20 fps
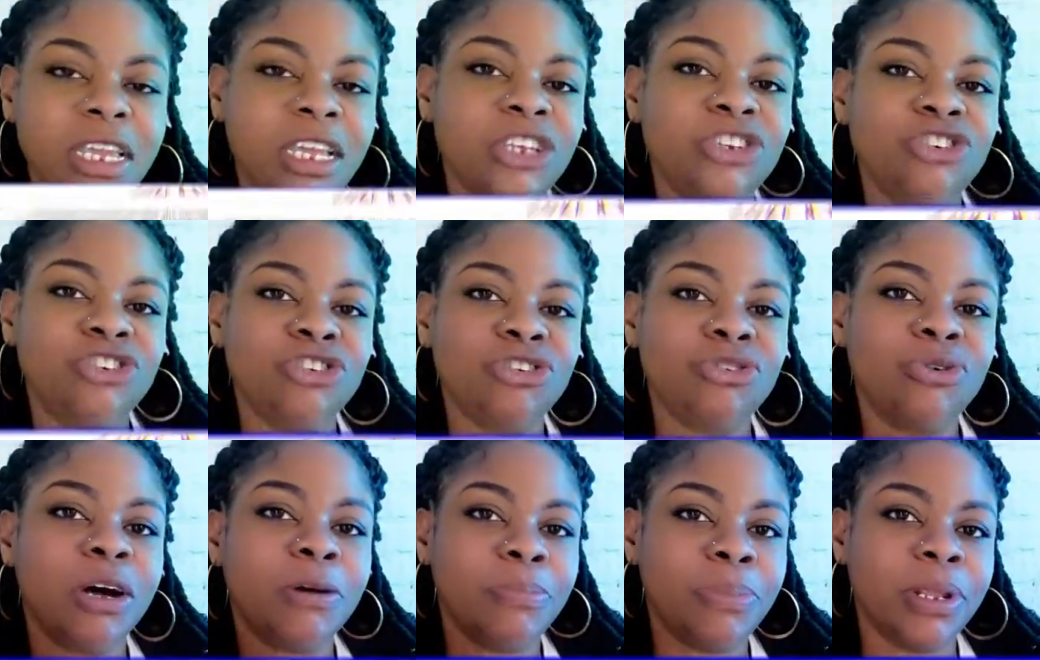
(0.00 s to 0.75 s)

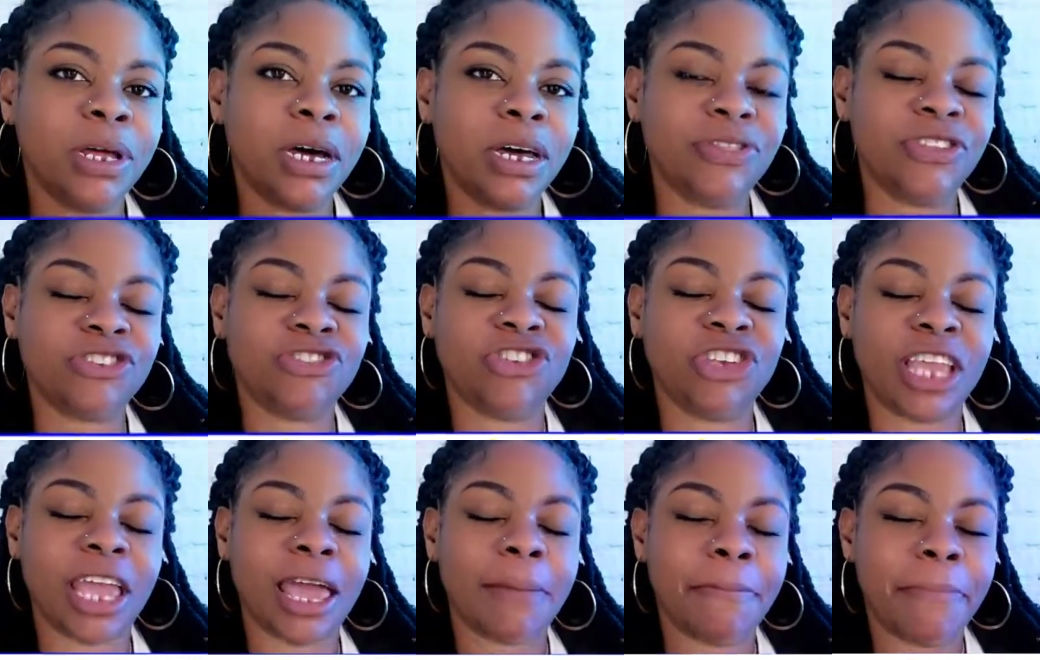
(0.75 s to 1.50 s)
issue of blood that
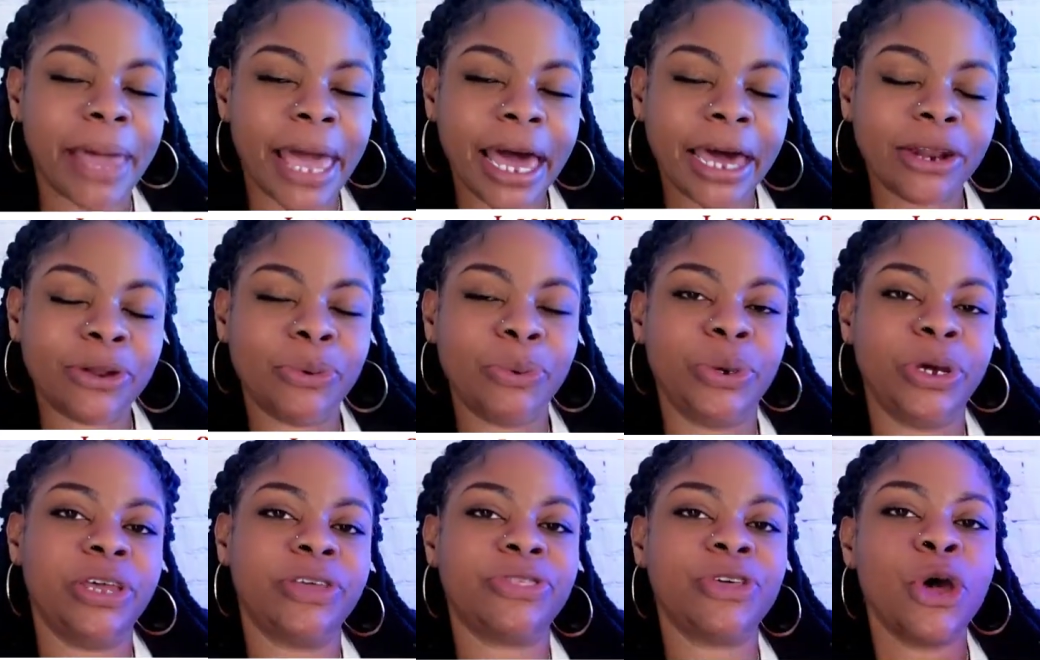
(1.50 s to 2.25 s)
she had battled
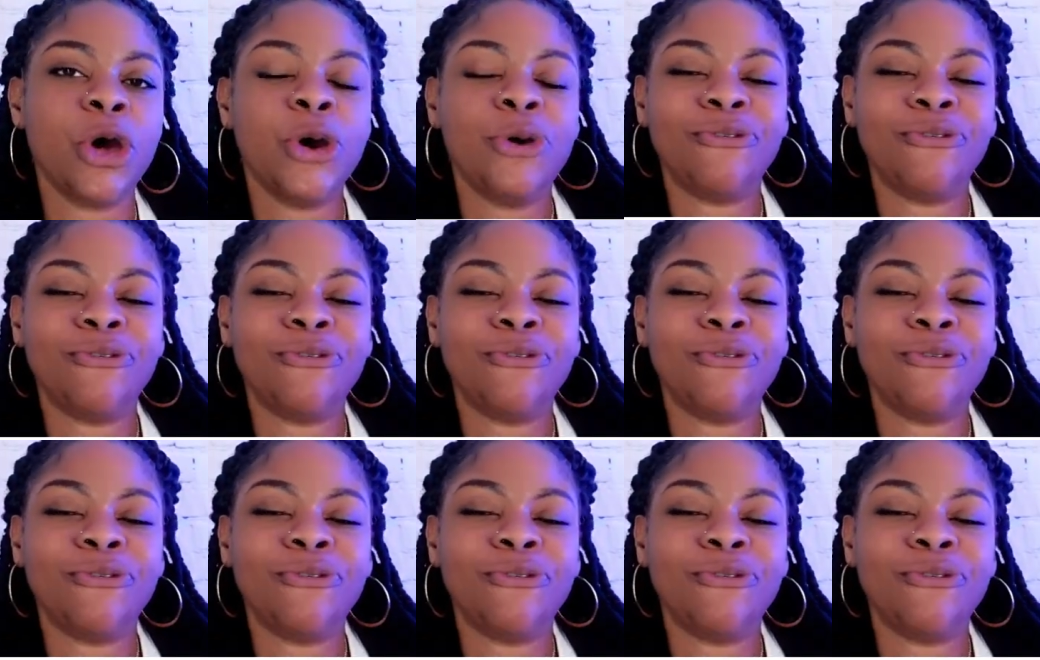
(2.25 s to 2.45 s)
with